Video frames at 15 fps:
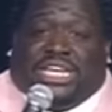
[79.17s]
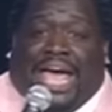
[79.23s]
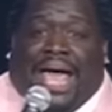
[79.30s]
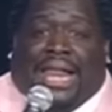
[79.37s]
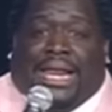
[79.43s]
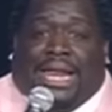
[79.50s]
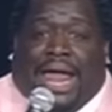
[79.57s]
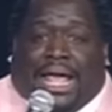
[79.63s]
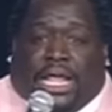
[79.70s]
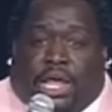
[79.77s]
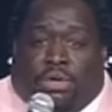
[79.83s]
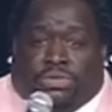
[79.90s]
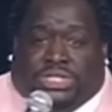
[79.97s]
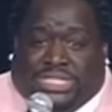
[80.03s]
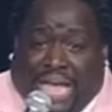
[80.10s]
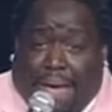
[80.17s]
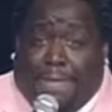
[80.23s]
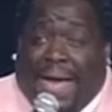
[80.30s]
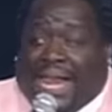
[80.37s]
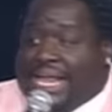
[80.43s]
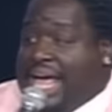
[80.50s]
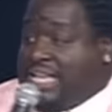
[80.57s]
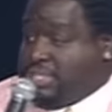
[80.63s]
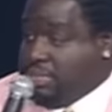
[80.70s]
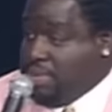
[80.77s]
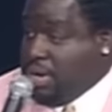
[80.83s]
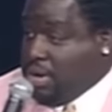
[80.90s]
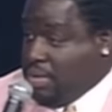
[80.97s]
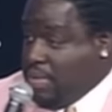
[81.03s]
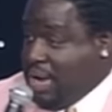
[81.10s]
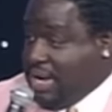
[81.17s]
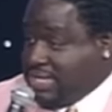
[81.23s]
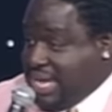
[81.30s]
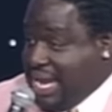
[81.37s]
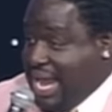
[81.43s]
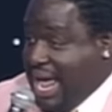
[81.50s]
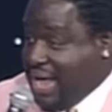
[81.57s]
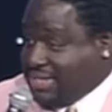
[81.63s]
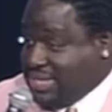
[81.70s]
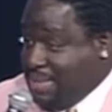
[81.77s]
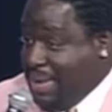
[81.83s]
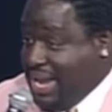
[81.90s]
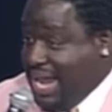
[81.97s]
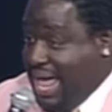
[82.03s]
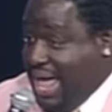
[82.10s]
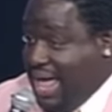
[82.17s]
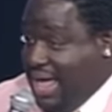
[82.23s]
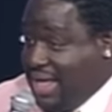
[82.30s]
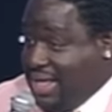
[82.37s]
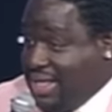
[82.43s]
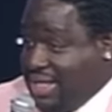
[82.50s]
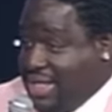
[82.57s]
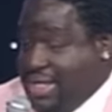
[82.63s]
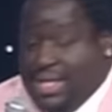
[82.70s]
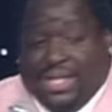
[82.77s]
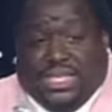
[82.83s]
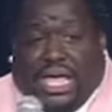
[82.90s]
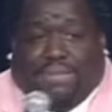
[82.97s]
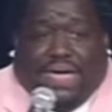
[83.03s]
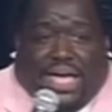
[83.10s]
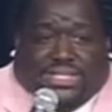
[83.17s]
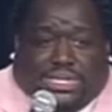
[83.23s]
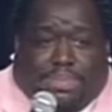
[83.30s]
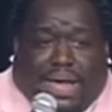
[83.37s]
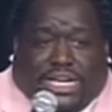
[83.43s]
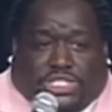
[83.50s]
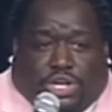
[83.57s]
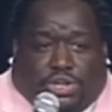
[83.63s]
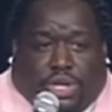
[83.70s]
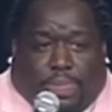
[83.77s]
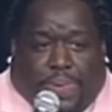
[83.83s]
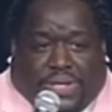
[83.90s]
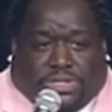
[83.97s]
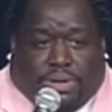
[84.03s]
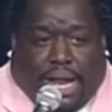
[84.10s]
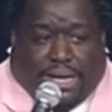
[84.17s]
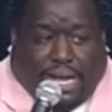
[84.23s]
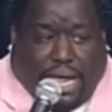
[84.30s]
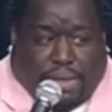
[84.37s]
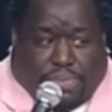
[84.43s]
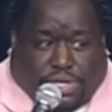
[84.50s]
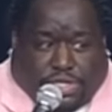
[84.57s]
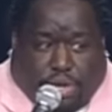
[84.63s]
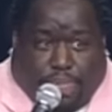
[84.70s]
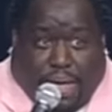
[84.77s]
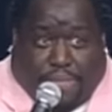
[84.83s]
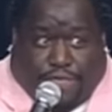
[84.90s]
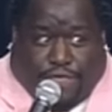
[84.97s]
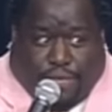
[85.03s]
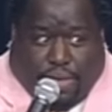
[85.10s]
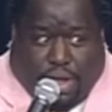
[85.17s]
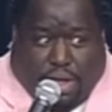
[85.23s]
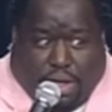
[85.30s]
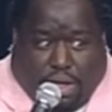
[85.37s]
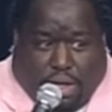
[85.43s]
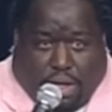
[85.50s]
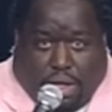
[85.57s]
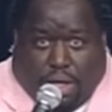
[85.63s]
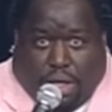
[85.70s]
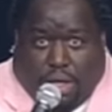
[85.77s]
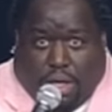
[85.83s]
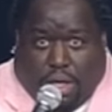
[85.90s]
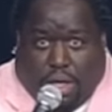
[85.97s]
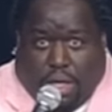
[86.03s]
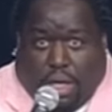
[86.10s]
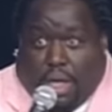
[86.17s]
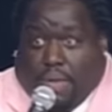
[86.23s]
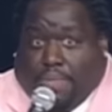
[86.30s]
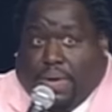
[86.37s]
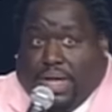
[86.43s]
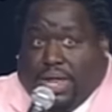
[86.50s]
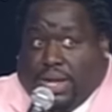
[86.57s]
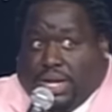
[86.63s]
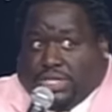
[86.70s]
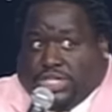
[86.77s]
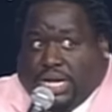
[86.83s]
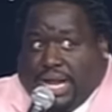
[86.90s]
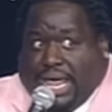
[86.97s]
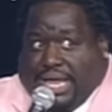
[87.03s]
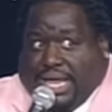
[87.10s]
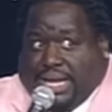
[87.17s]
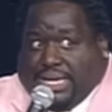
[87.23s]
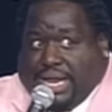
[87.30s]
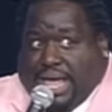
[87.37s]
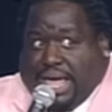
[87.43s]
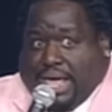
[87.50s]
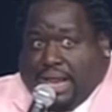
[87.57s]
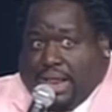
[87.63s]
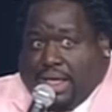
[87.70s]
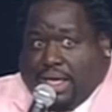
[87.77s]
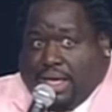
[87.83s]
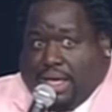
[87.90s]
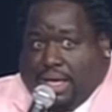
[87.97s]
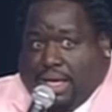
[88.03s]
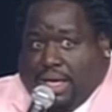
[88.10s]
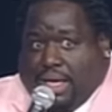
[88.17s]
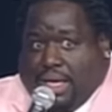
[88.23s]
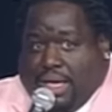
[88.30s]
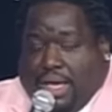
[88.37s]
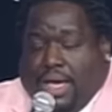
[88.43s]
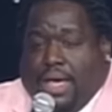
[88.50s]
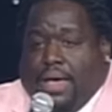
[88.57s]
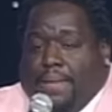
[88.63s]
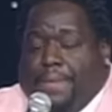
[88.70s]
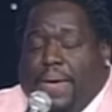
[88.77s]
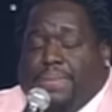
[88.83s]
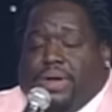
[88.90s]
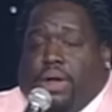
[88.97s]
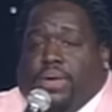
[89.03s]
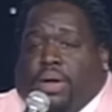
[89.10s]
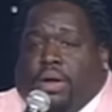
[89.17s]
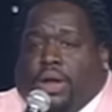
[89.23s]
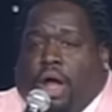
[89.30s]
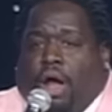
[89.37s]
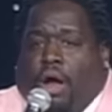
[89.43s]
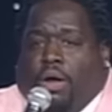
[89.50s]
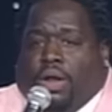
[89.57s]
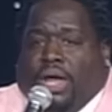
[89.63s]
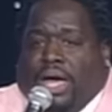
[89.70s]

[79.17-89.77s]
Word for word: child is not cute. Somebody got some little gorillas at the house. Am I lying? You ever have somebody show you a picture like, damn, this your baby for real? Boy, he look just like his daddy. People don't even want to hold an